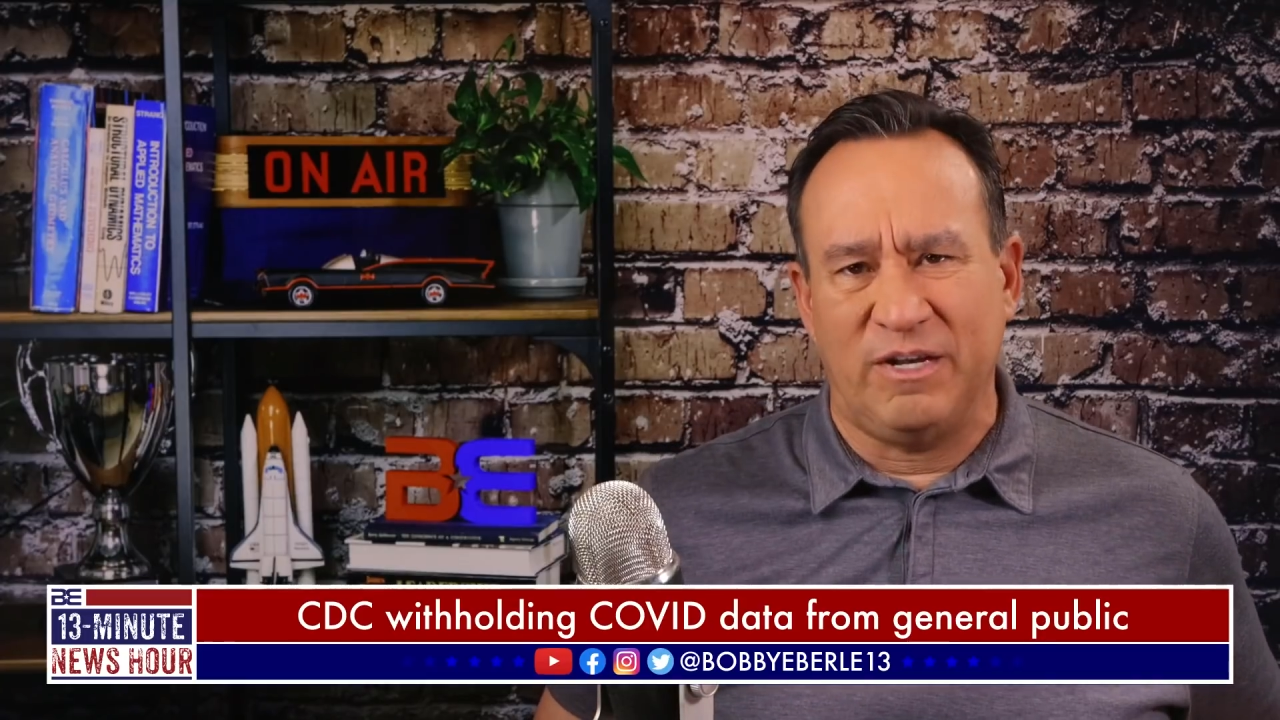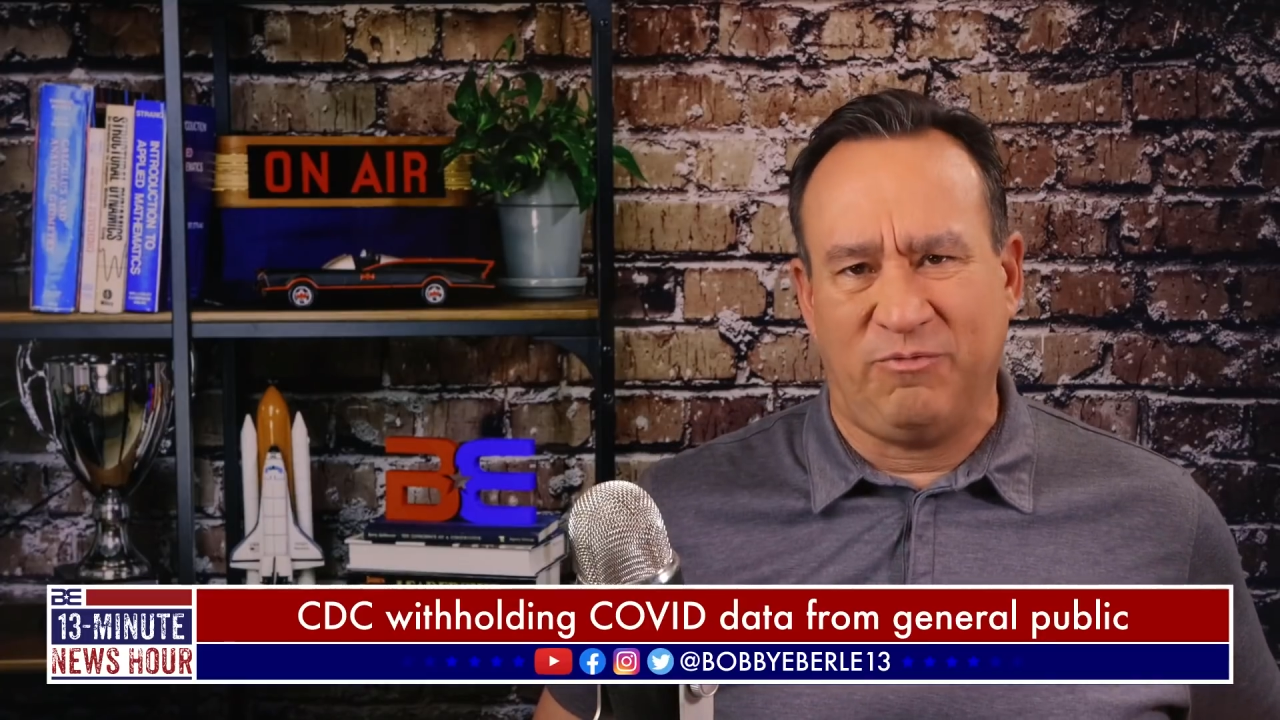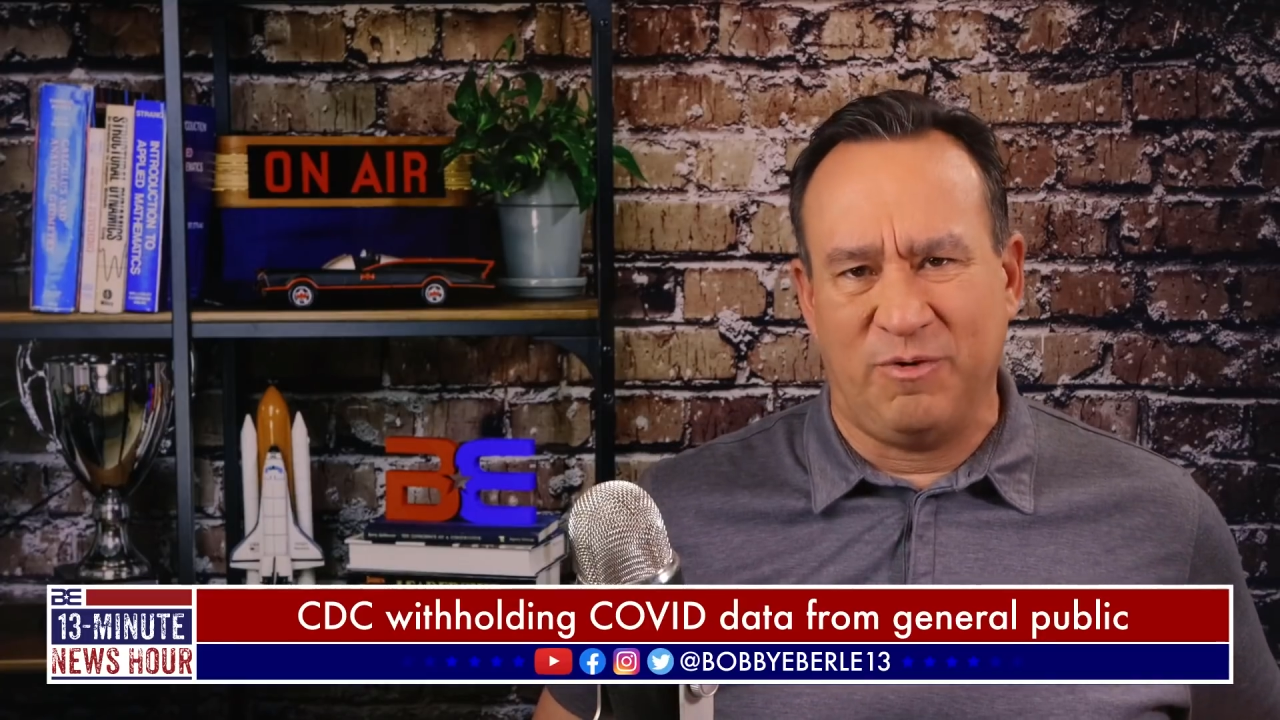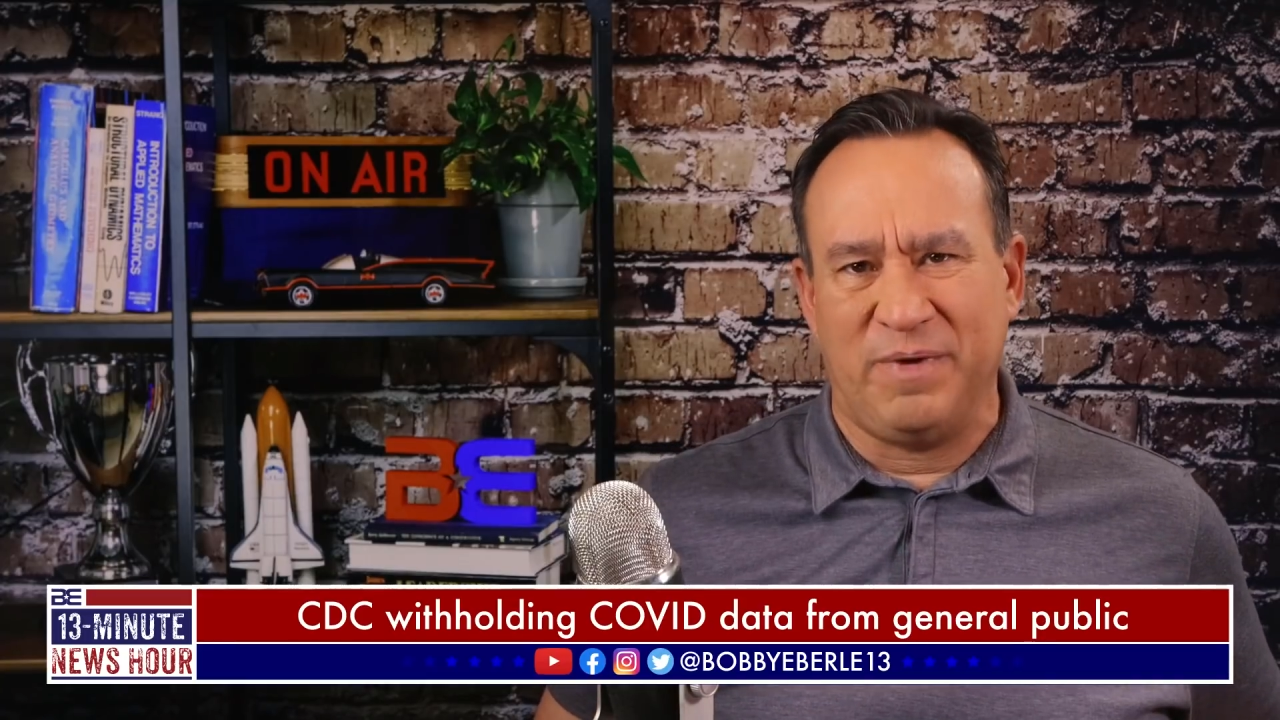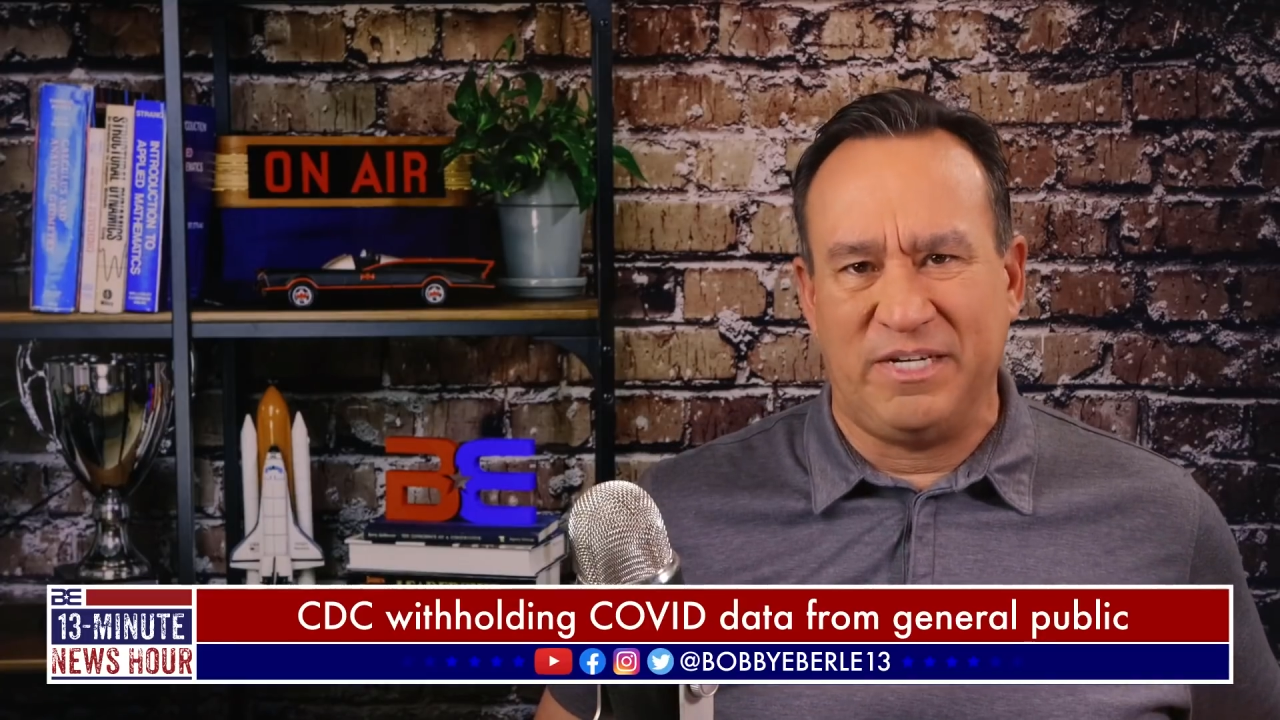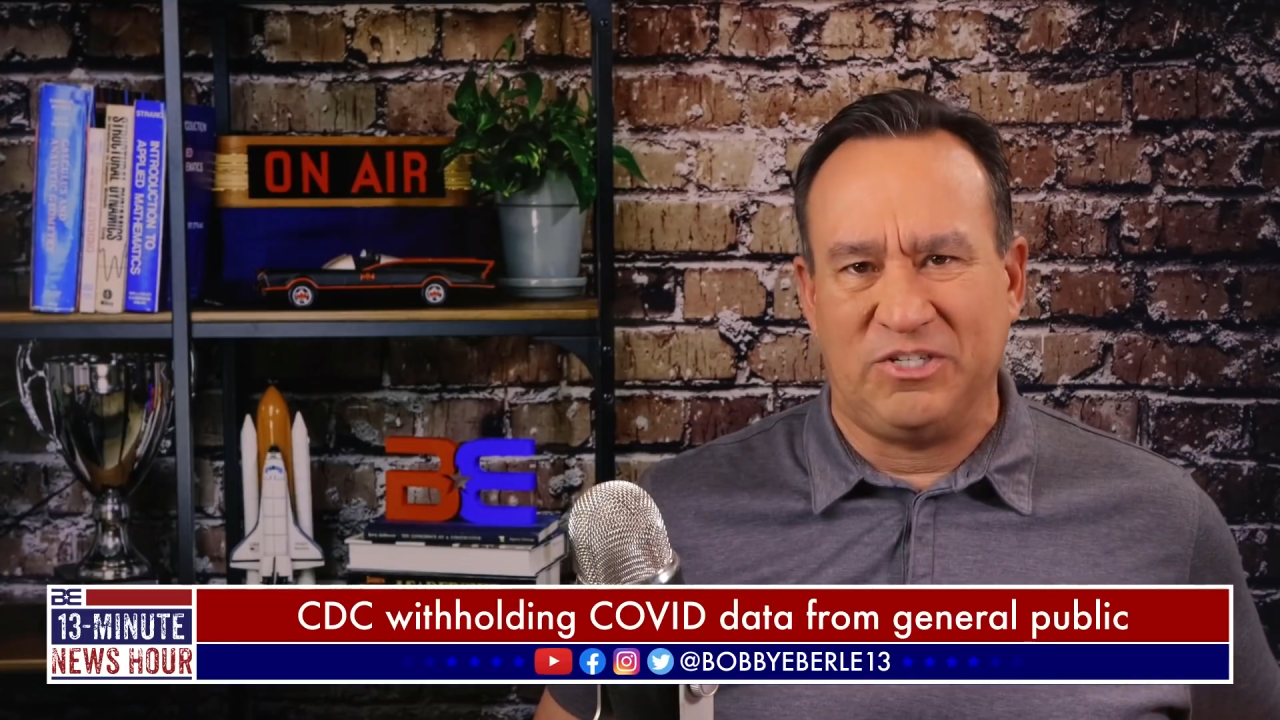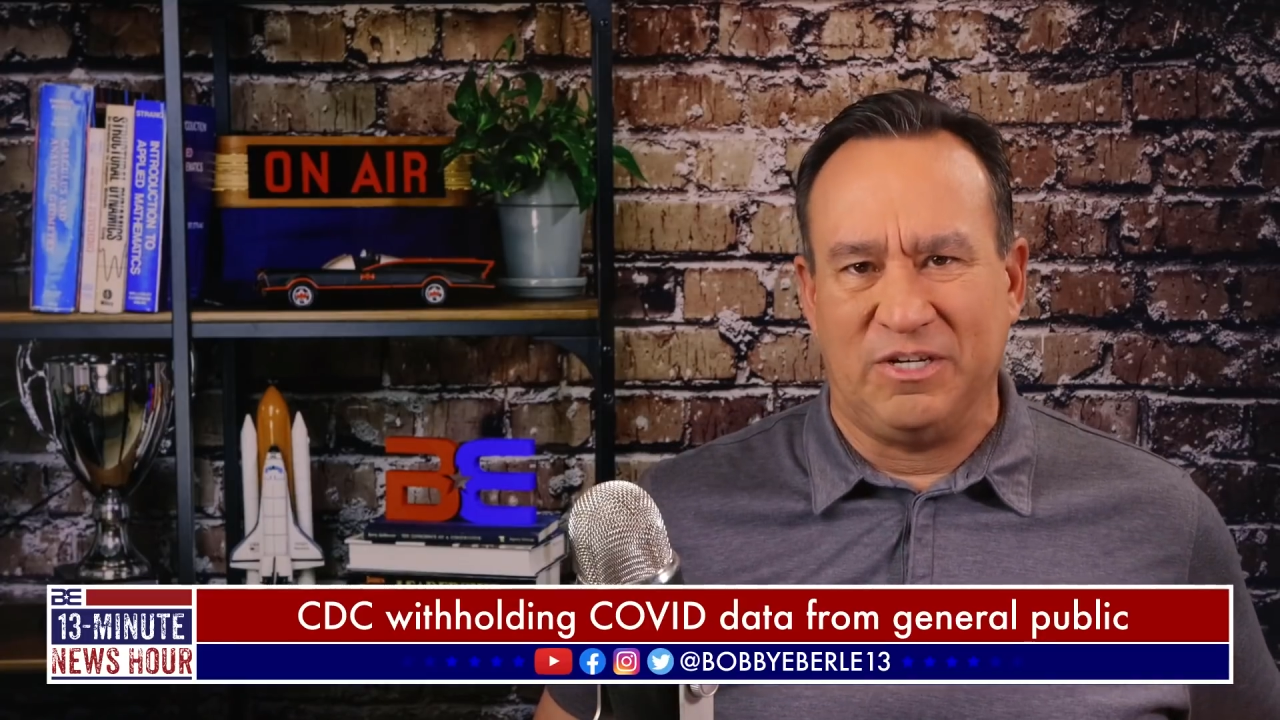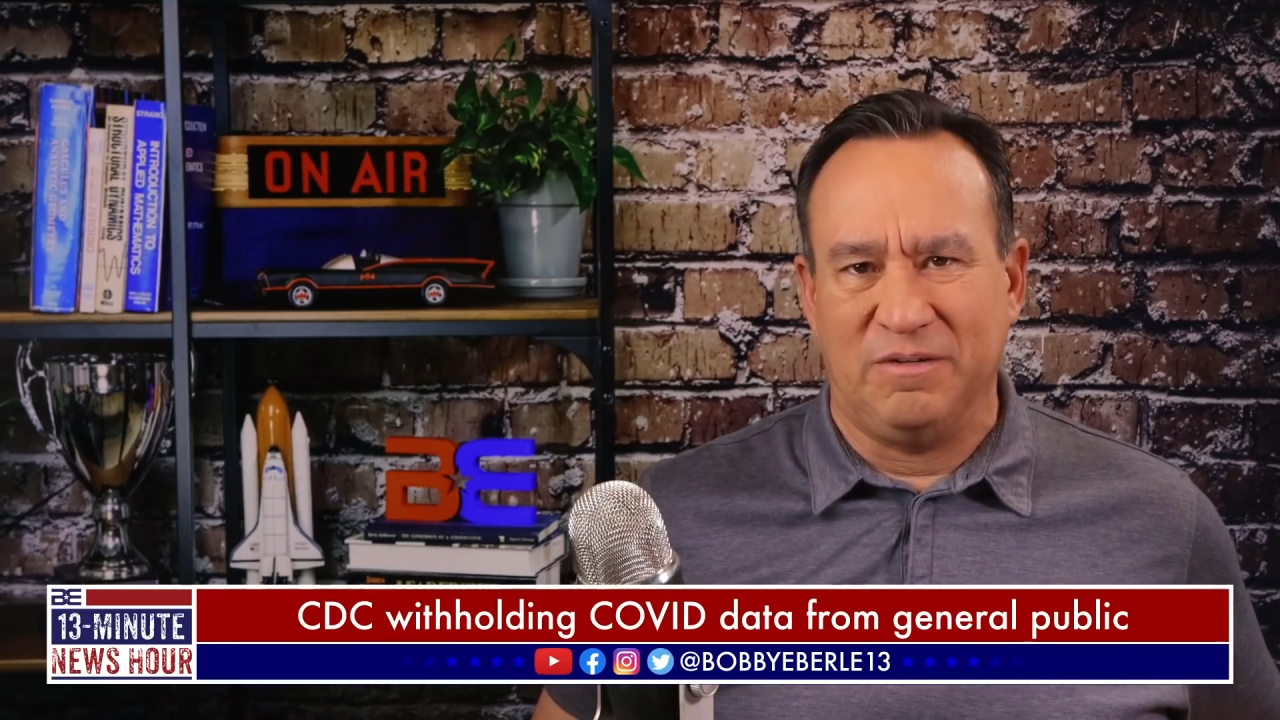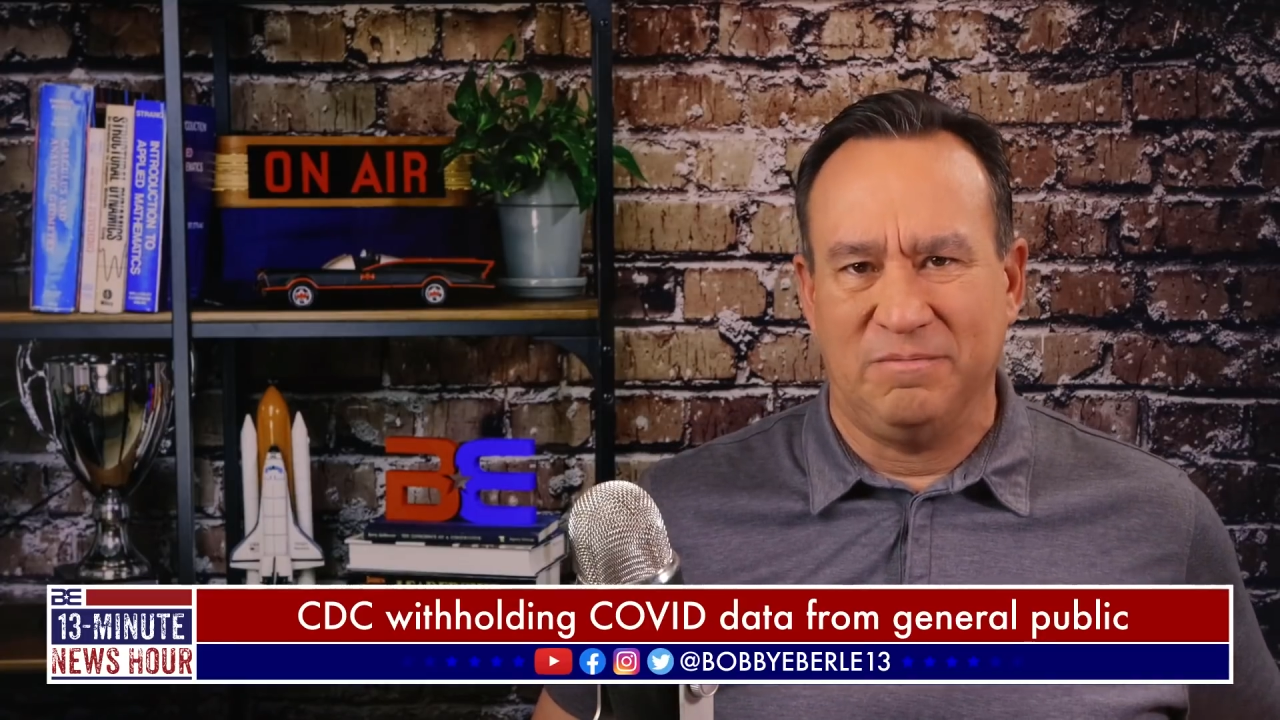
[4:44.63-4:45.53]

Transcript: information.